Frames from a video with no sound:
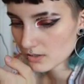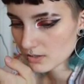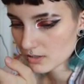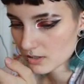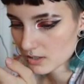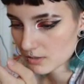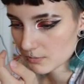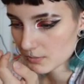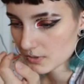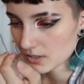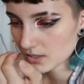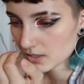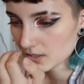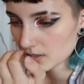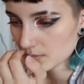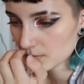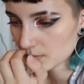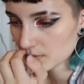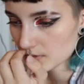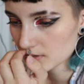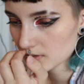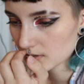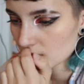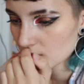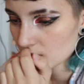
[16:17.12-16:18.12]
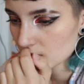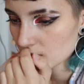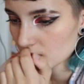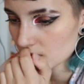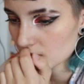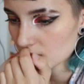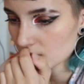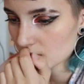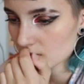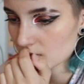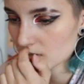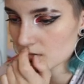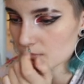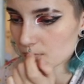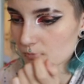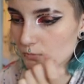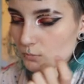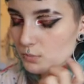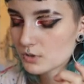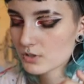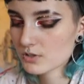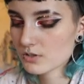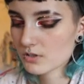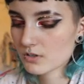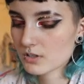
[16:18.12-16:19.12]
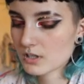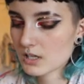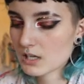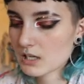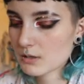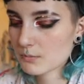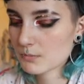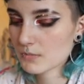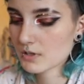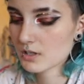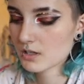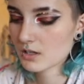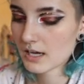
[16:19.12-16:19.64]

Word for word: aren't coming up. Um, what is her name?